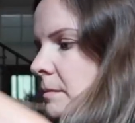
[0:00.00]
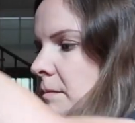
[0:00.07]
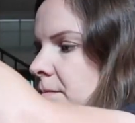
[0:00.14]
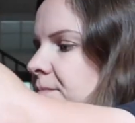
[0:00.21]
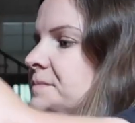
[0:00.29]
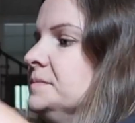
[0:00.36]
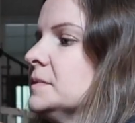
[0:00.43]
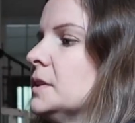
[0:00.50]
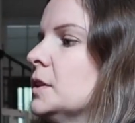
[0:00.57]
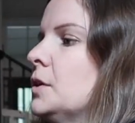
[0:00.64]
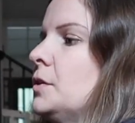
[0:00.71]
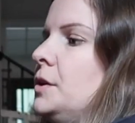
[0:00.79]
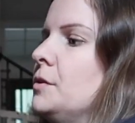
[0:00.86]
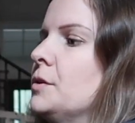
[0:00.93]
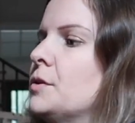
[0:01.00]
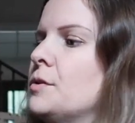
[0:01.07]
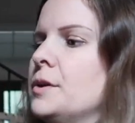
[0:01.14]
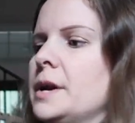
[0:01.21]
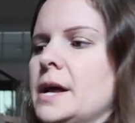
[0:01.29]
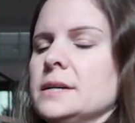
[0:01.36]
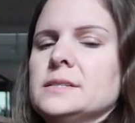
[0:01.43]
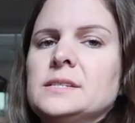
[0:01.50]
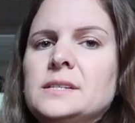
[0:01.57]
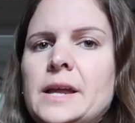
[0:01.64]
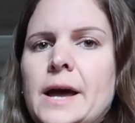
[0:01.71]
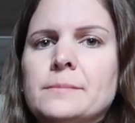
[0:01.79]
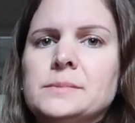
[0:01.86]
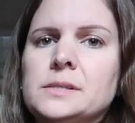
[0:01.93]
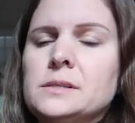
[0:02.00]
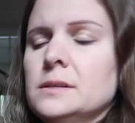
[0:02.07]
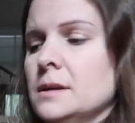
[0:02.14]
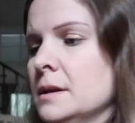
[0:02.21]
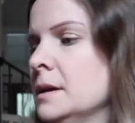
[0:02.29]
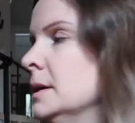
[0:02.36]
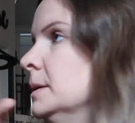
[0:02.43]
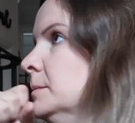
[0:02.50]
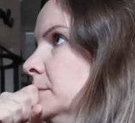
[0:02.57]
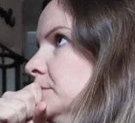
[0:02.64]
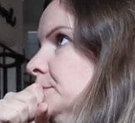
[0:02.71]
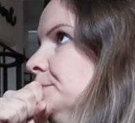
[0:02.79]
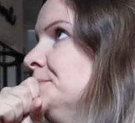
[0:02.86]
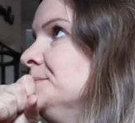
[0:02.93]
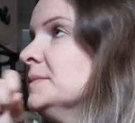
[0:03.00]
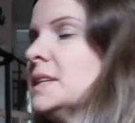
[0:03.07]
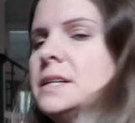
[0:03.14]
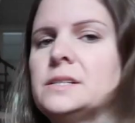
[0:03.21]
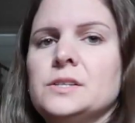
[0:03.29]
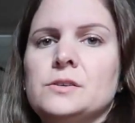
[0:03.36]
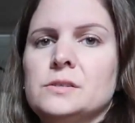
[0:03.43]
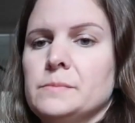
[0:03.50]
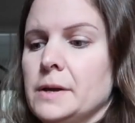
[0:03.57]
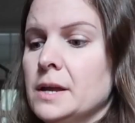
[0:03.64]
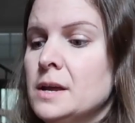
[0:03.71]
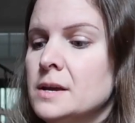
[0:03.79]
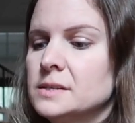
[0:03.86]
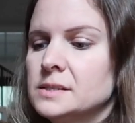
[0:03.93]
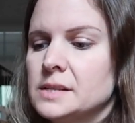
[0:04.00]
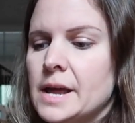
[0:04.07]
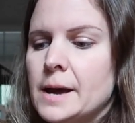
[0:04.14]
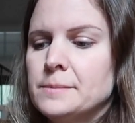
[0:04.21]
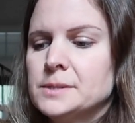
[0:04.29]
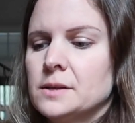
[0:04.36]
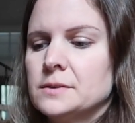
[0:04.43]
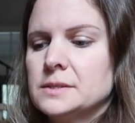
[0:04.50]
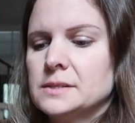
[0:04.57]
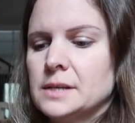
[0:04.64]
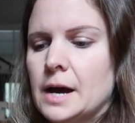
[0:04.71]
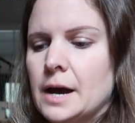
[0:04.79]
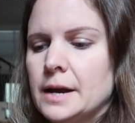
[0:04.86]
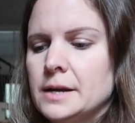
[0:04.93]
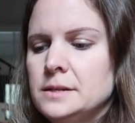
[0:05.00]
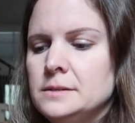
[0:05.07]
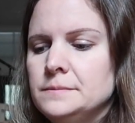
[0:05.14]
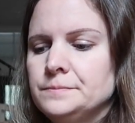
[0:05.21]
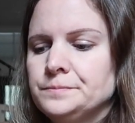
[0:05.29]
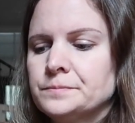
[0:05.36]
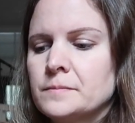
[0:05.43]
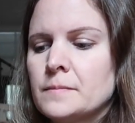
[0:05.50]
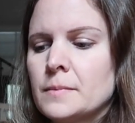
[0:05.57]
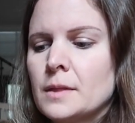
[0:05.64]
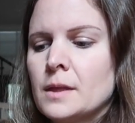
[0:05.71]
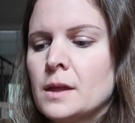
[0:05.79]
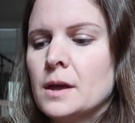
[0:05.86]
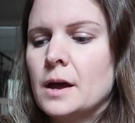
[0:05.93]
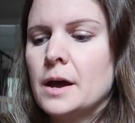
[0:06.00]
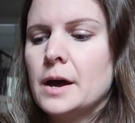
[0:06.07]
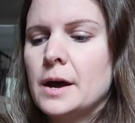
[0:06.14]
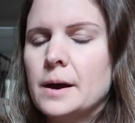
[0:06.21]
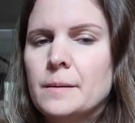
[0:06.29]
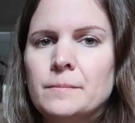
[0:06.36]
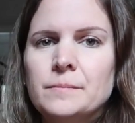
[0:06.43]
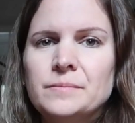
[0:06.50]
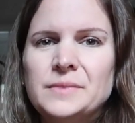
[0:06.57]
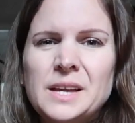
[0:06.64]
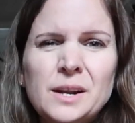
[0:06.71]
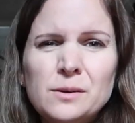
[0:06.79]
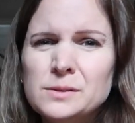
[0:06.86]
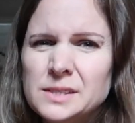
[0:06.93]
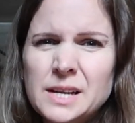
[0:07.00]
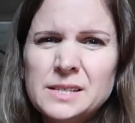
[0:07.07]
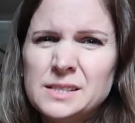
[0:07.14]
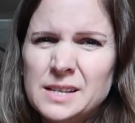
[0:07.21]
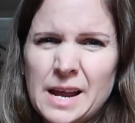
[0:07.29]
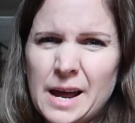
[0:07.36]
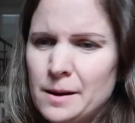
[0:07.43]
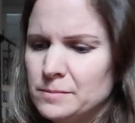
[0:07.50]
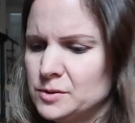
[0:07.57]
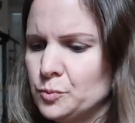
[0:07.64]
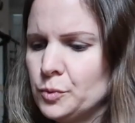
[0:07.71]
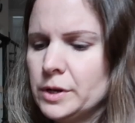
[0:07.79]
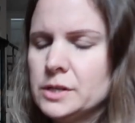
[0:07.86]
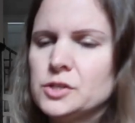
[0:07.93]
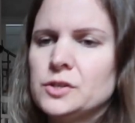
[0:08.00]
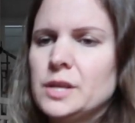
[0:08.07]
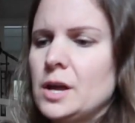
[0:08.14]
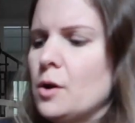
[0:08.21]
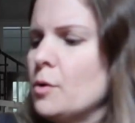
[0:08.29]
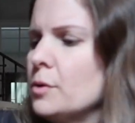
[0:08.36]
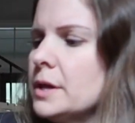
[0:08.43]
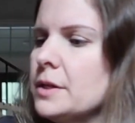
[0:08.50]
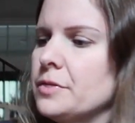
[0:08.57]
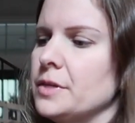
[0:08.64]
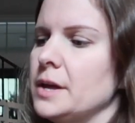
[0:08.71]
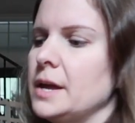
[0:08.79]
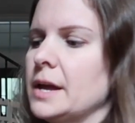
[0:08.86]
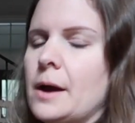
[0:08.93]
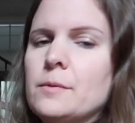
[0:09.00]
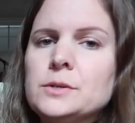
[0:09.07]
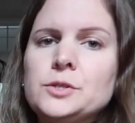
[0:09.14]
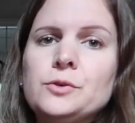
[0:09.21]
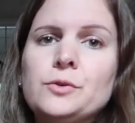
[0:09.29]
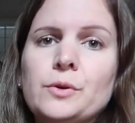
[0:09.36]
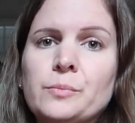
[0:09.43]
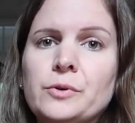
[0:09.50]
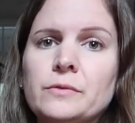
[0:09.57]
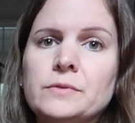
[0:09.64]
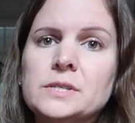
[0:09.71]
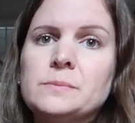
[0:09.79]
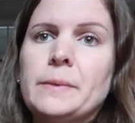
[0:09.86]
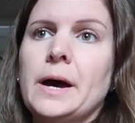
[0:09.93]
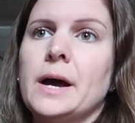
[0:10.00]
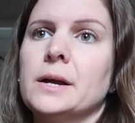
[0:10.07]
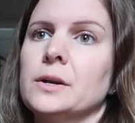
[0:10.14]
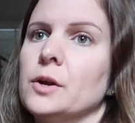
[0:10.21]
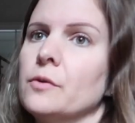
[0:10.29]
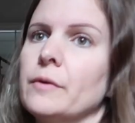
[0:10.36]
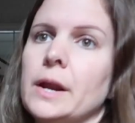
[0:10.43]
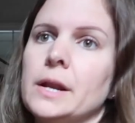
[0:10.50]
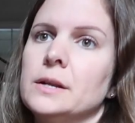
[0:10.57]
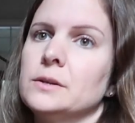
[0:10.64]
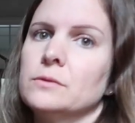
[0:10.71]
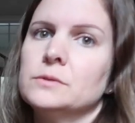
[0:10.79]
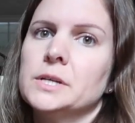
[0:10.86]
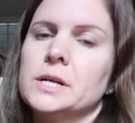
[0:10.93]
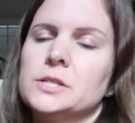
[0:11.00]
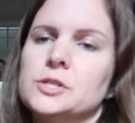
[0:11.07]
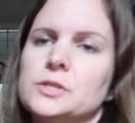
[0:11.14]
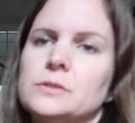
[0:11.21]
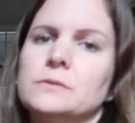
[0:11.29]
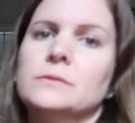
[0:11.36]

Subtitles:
Little unicorn has snaps, excuse me, snaps on the side. They don't stay snapped, which the only thing I would do to improve this bag, no Rainy, don't touch.